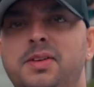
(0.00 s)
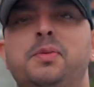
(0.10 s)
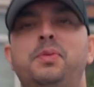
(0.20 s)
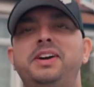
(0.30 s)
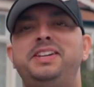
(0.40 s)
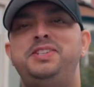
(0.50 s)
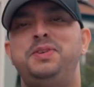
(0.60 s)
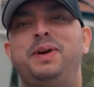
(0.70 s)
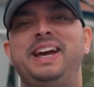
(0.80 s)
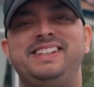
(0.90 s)
Yeah. Why did
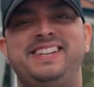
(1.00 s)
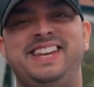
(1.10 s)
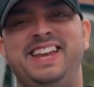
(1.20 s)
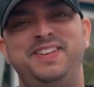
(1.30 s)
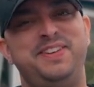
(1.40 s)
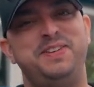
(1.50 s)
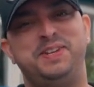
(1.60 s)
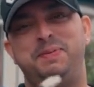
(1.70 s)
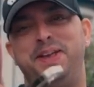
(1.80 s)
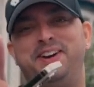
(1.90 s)
you wait to see who's
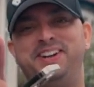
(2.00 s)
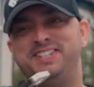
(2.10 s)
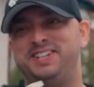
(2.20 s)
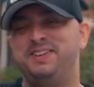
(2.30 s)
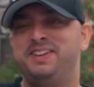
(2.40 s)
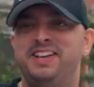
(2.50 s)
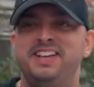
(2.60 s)
behind you?